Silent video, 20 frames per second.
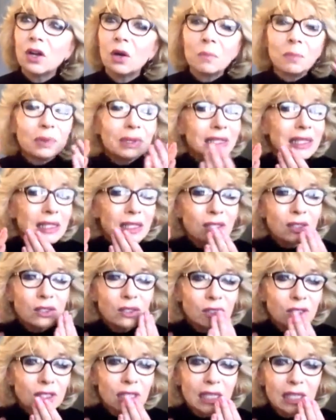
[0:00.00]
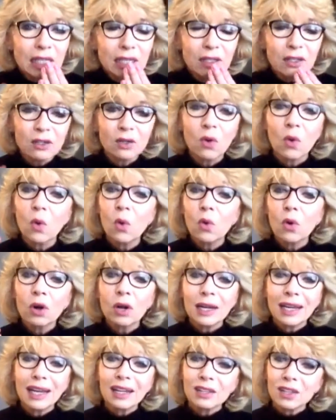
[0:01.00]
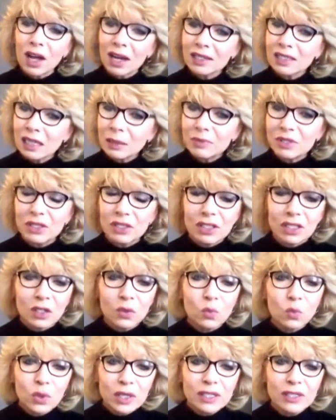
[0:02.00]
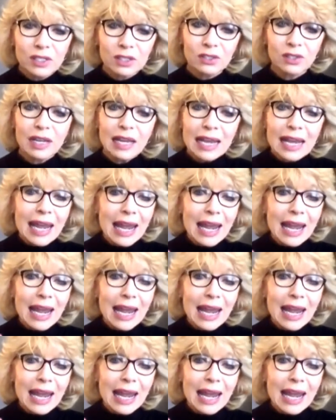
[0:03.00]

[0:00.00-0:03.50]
blisters here, or a lot of times it's in the winter